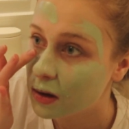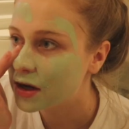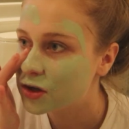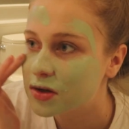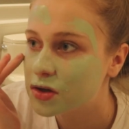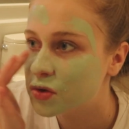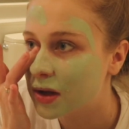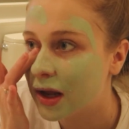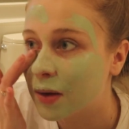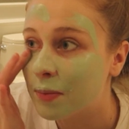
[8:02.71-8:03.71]
I tried to do
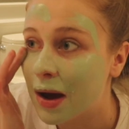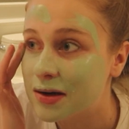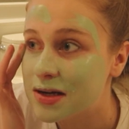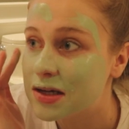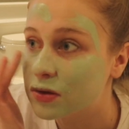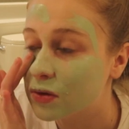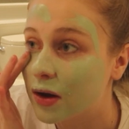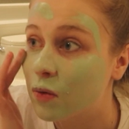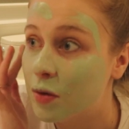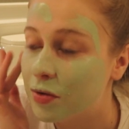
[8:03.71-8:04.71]
it like a band-aid, you know,
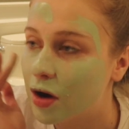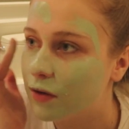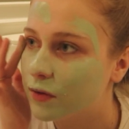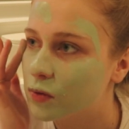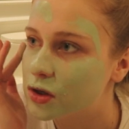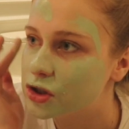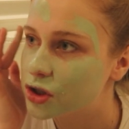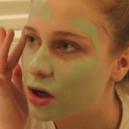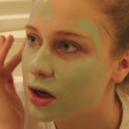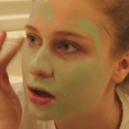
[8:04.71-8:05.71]
like rip it off in one
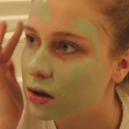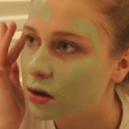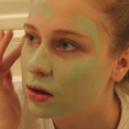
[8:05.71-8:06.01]
shot,